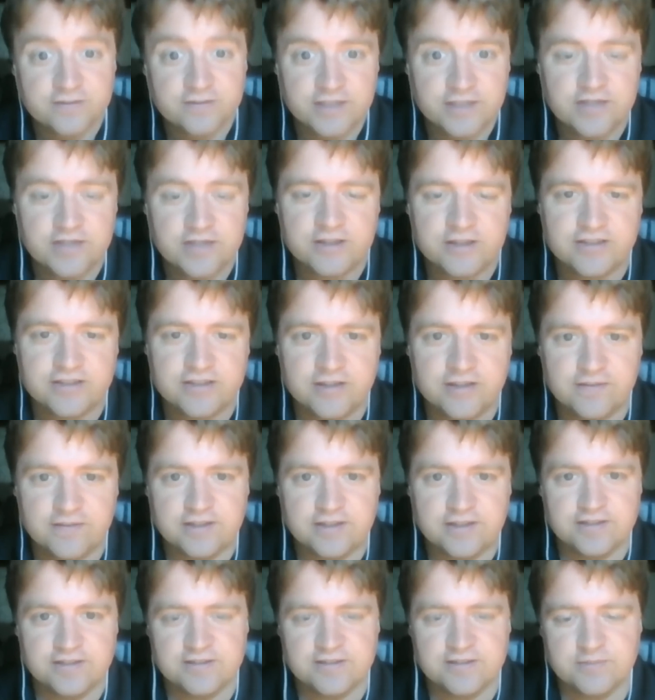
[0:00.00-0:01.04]

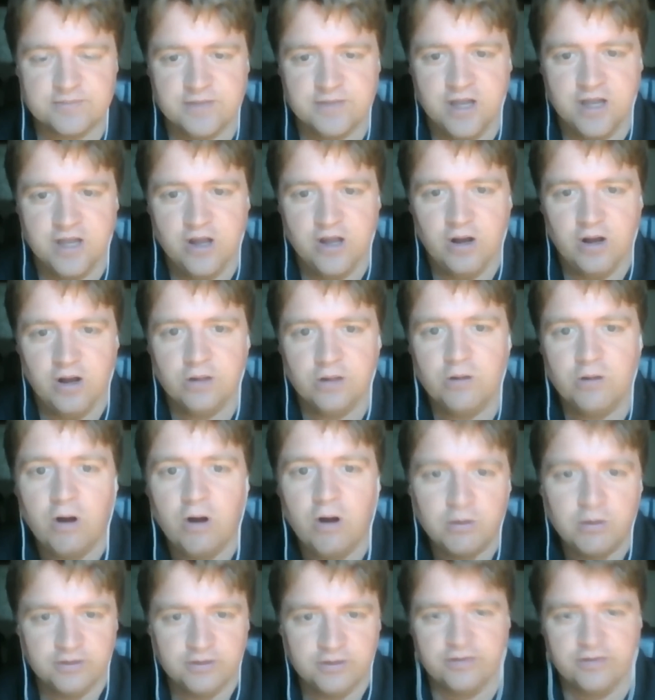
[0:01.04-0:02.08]
neoconservatism
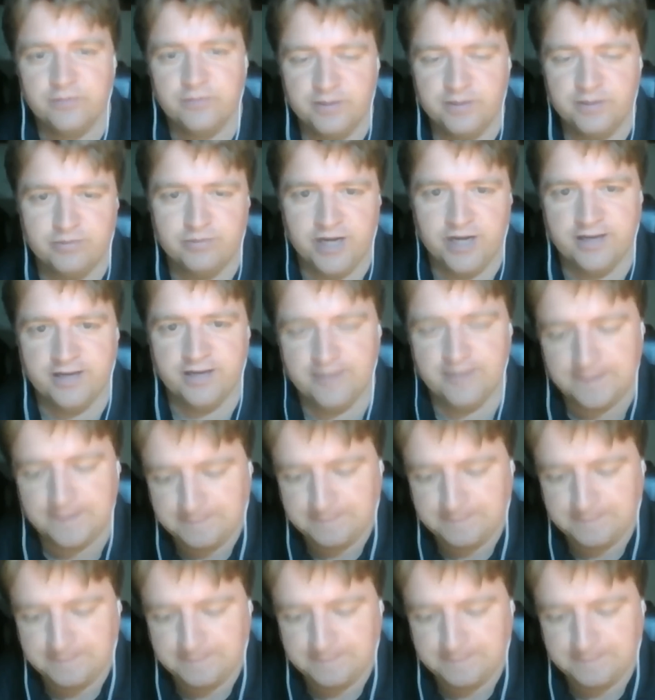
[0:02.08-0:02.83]
along with the rebranding.